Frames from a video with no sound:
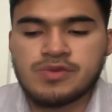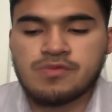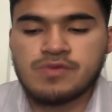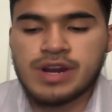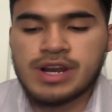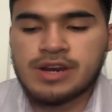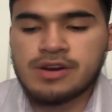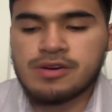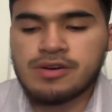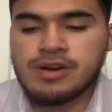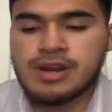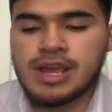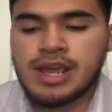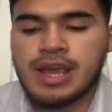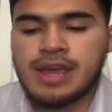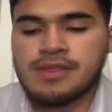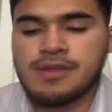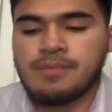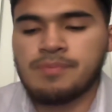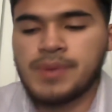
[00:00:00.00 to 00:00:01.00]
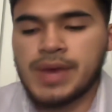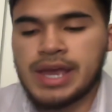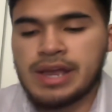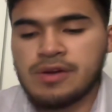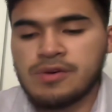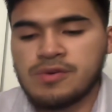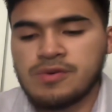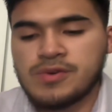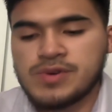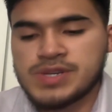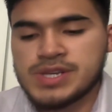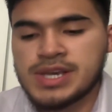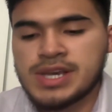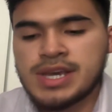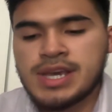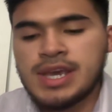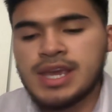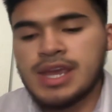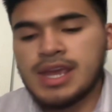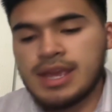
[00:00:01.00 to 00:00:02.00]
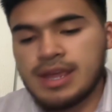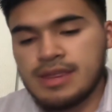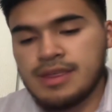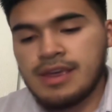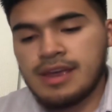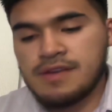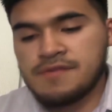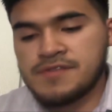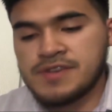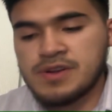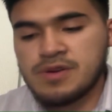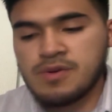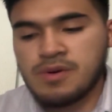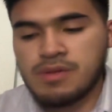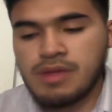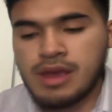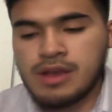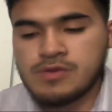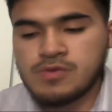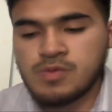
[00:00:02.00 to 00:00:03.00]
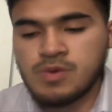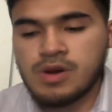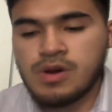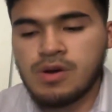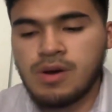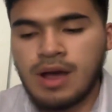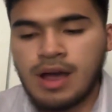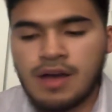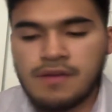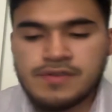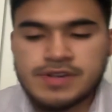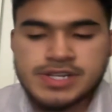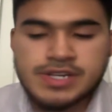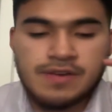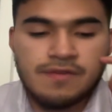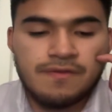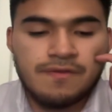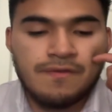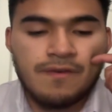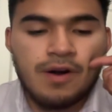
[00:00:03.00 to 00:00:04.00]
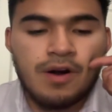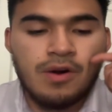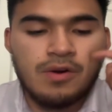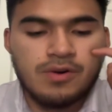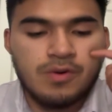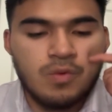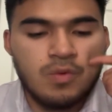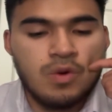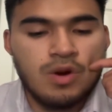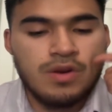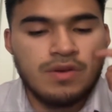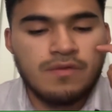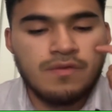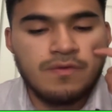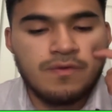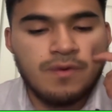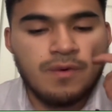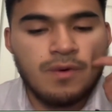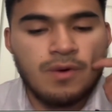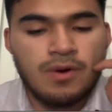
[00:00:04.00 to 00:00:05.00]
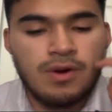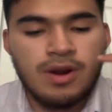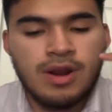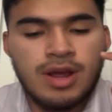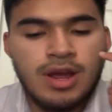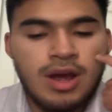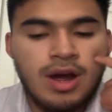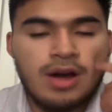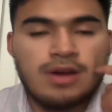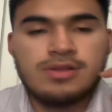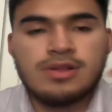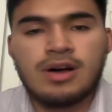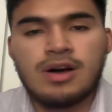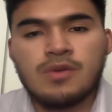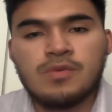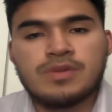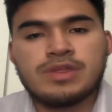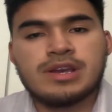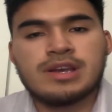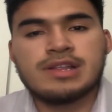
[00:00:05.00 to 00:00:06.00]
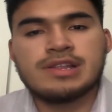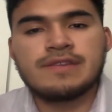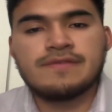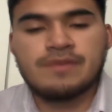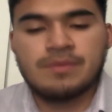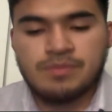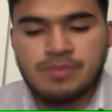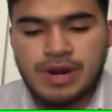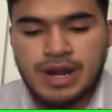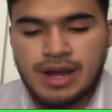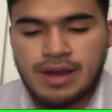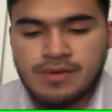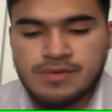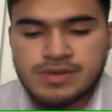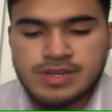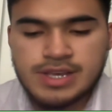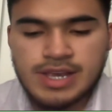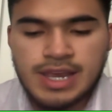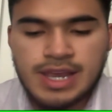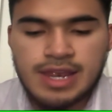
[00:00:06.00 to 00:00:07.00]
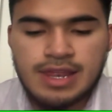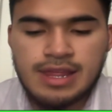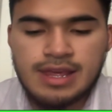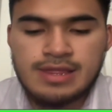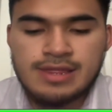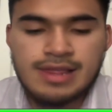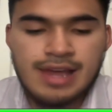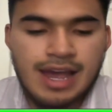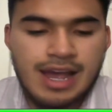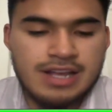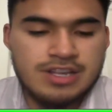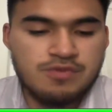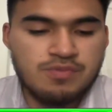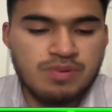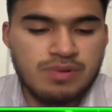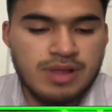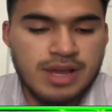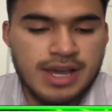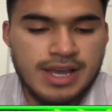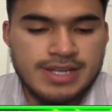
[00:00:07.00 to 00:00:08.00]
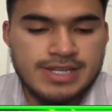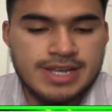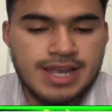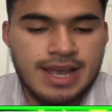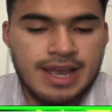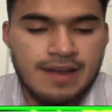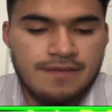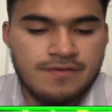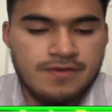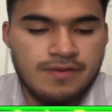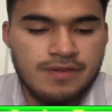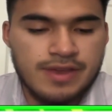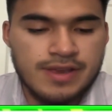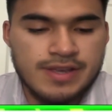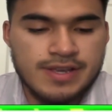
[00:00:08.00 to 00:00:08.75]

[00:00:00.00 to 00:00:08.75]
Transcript: record and the Bengals in the AFC North as well, obviously fall to 1 and 4, along with the Cleveland Browns in last place after this